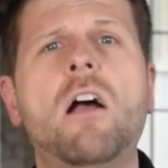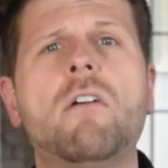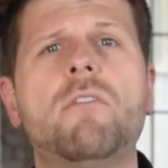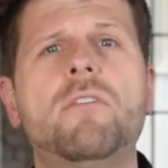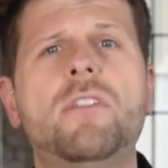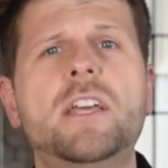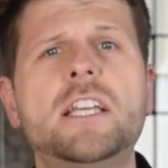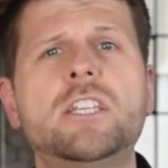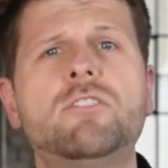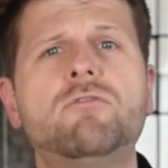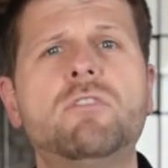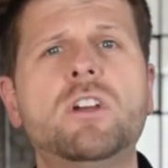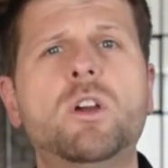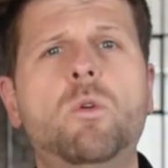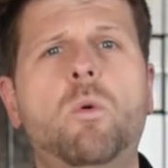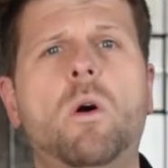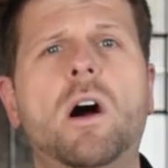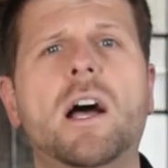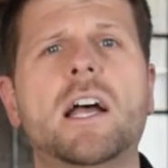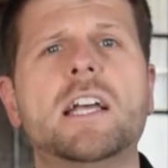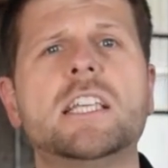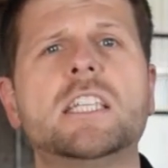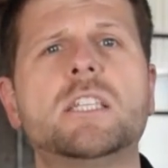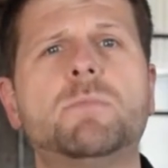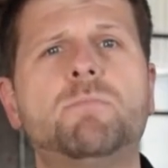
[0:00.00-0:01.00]
This
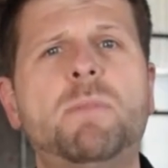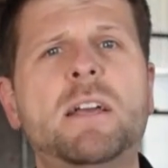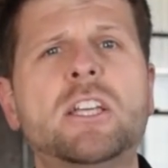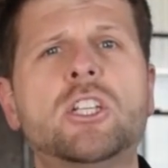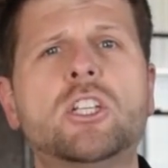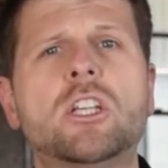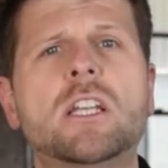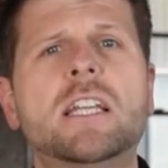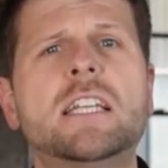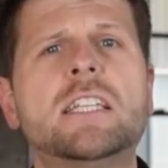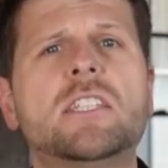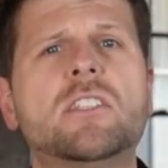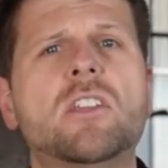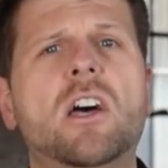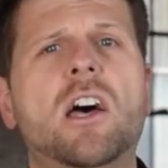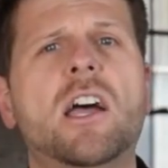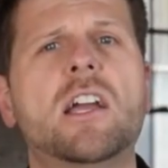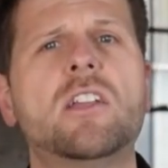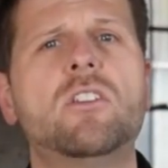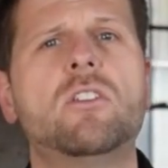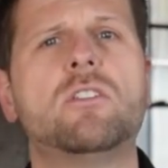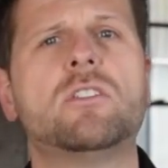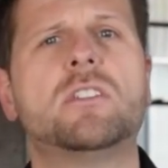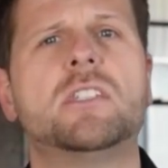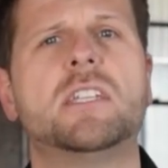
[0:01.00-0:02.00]
requires specialist
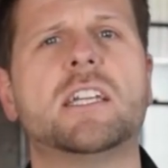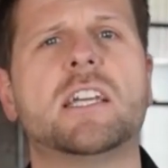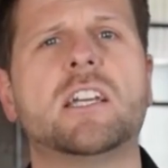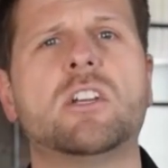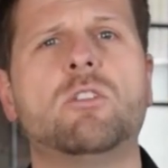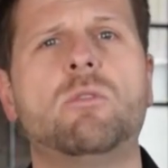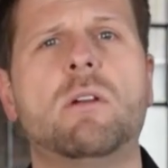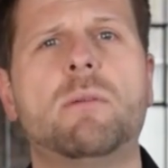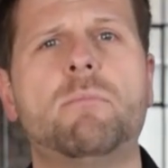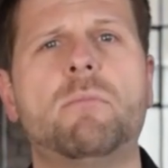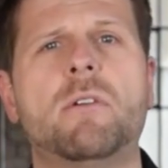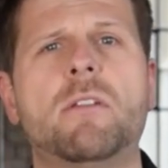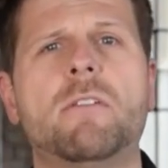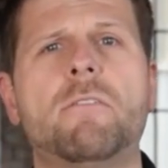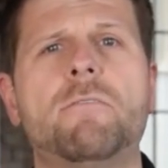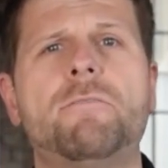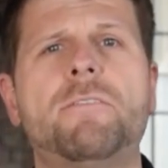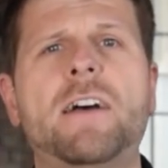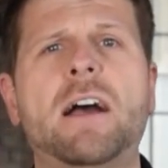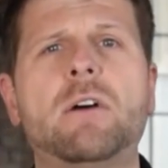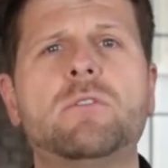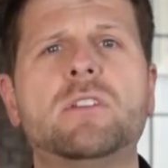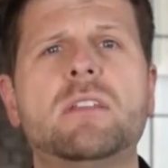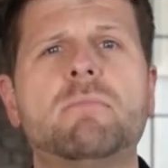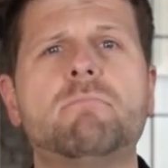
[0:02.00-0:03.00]
diagnostic equipment
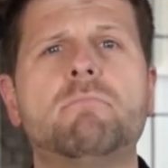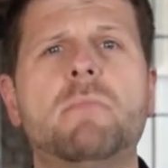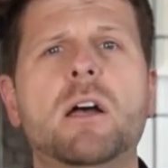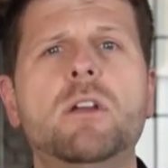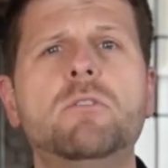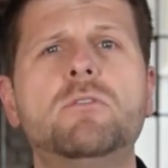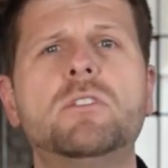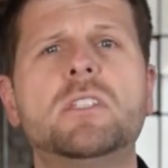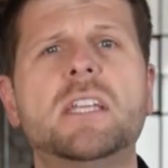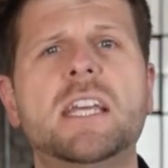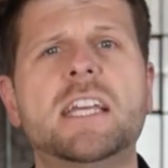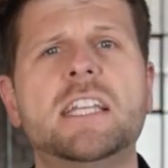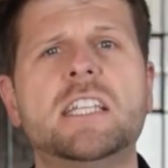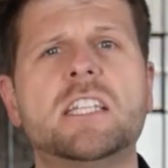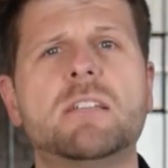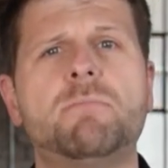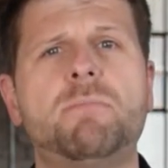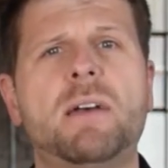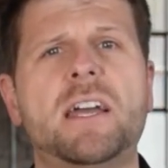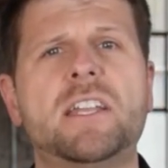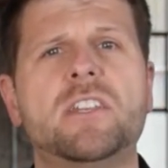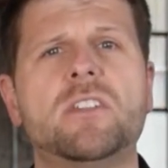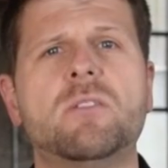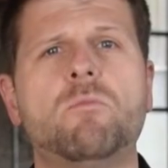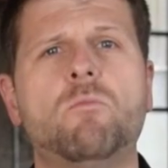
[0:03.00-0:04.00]
found in most
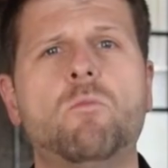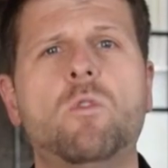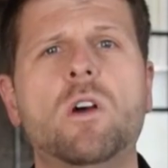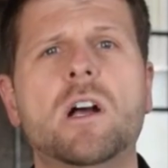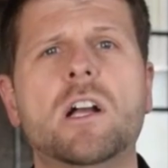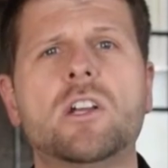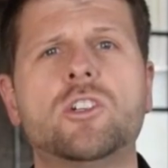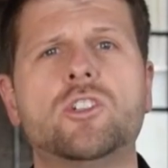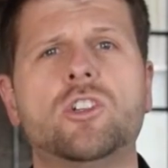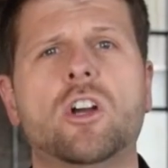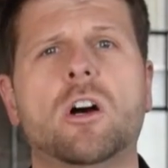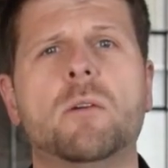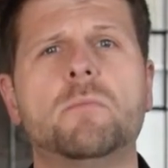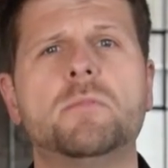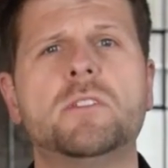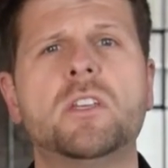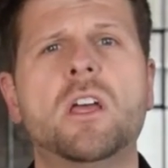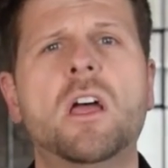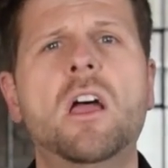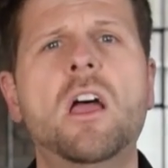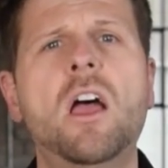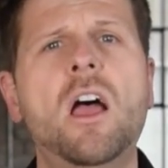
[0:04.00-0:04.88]
independent workshops.